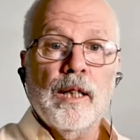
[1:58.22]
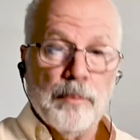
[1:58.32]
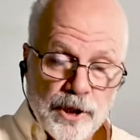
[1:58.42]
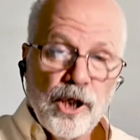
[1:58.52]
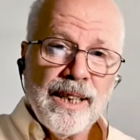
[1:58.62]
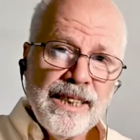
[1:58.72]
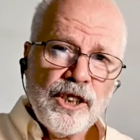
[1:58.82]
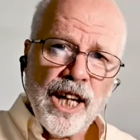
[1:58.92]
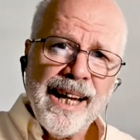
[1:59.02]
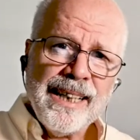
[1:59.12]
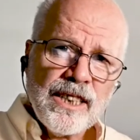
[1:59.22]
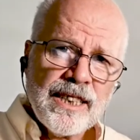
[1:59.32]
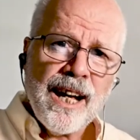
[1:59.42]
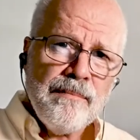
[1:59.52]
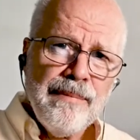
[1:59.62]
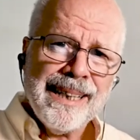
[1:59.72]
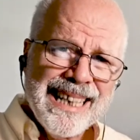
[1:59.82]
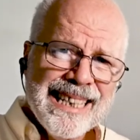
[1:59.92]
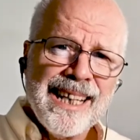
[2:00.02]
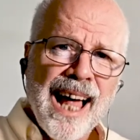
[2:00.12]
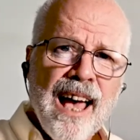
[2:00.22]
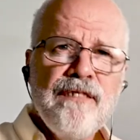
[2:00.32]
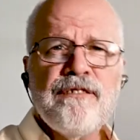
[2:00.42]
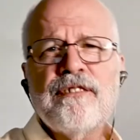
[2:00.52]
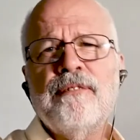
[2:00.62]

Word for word: But you can change somebody's life